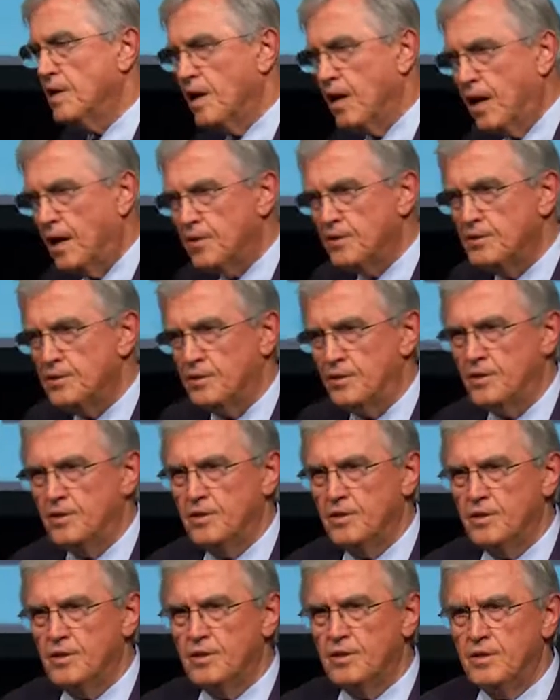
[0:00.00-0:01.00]
under
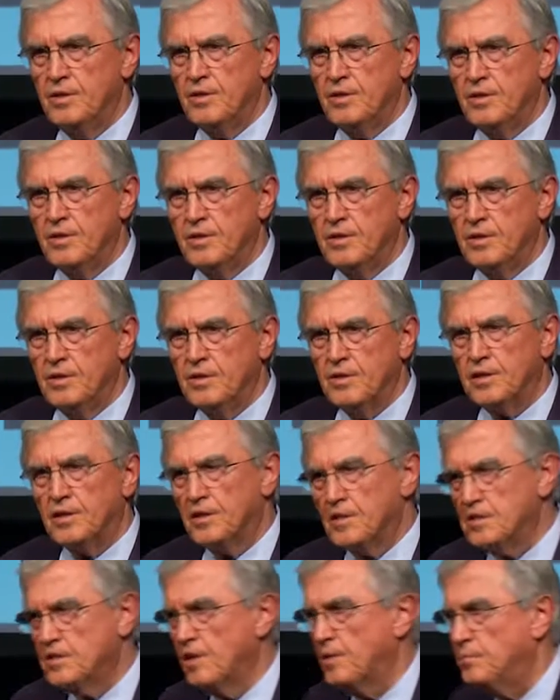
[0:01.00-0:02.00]
the
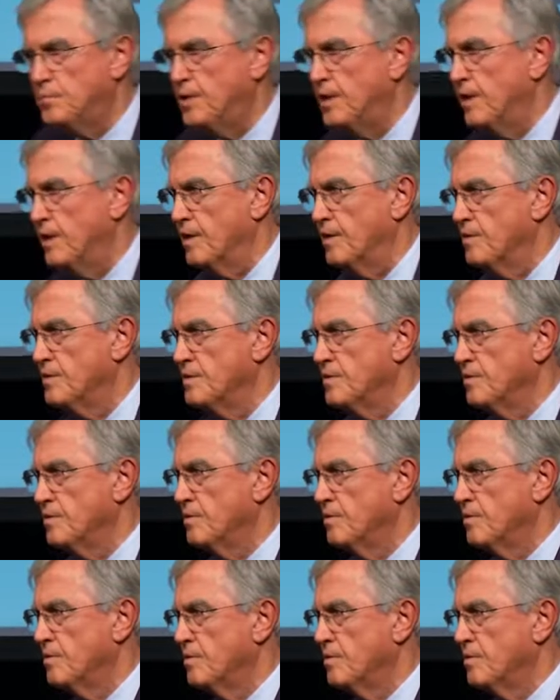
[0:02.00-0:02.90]
Christian prayers.